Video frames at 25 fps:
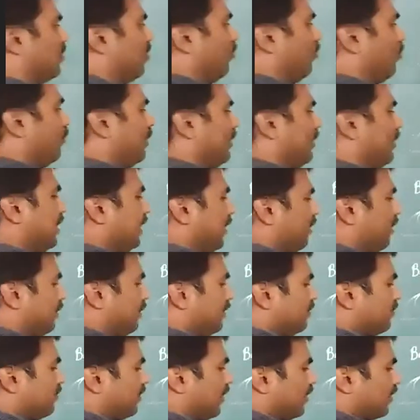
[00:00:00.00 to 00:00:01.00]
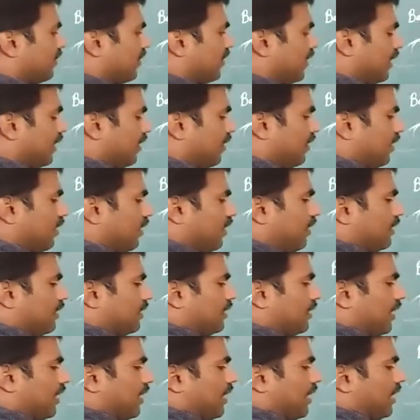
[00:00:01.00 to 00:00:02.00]
How many elements are there?
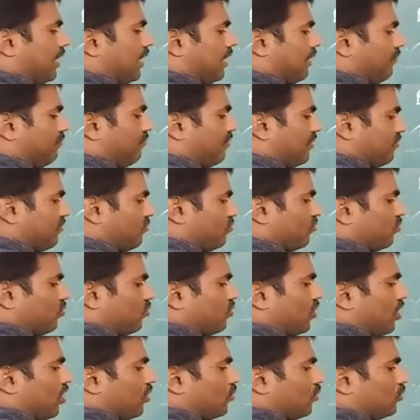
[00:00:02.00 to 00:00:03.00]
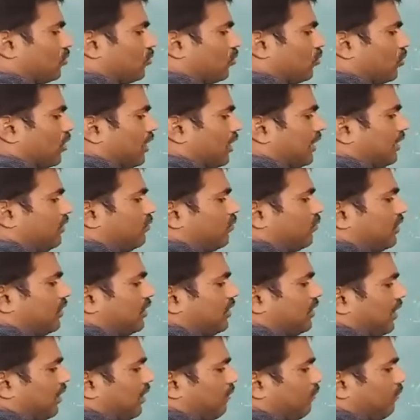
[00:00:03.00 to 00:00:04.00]
Yeah, first you have to write
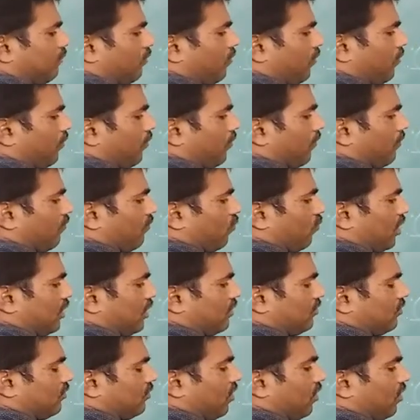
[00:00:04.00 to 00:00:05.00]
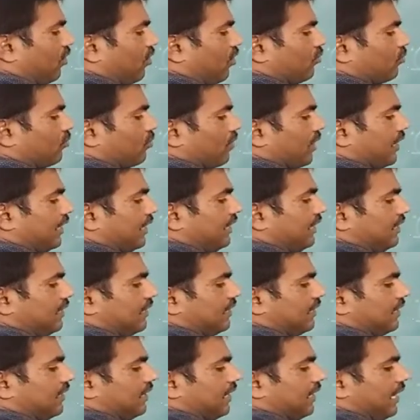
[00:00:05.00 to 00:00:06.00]
one table. What you have to write?
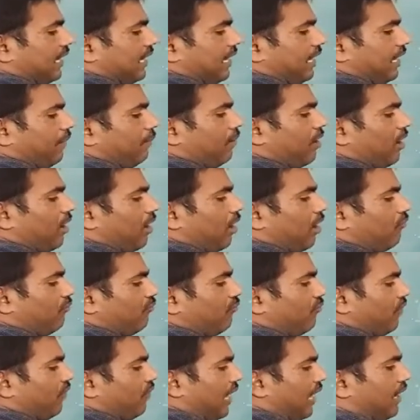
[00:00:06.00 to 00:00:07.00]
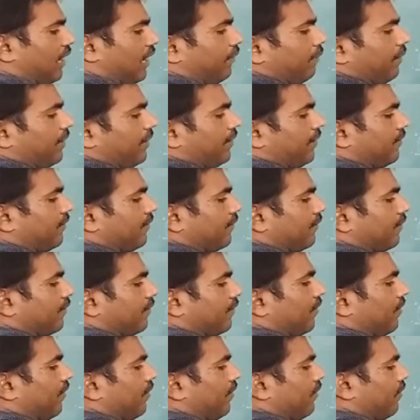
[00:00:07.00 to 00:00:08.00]
Name of element.
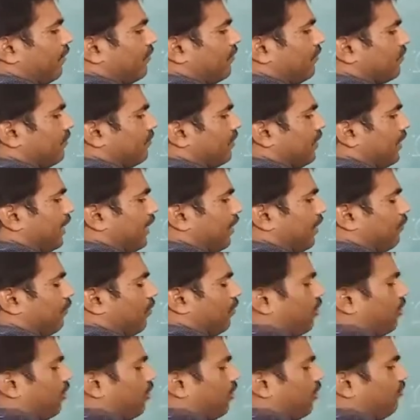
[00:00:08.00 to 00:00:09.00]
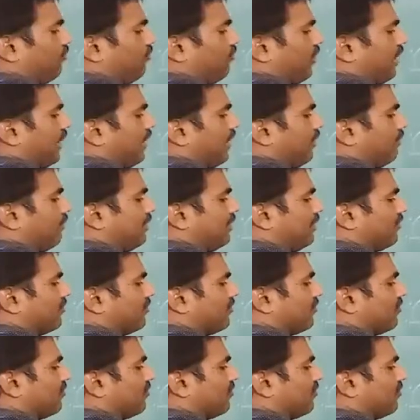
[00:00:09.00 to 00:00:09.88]
Name of element.